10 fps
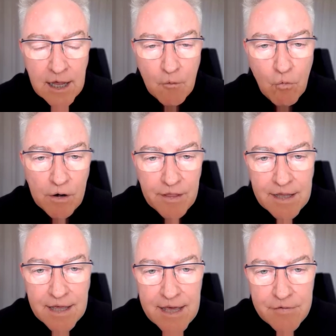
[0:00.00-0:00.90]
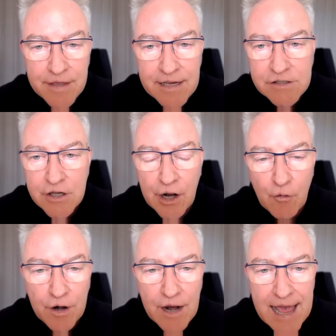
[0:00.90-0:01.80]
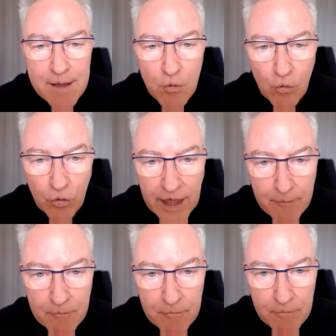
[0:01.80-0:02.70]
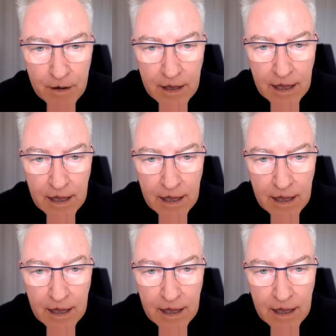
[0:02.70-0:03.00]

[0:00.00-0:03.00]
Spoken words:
What are the key things that are going to enable them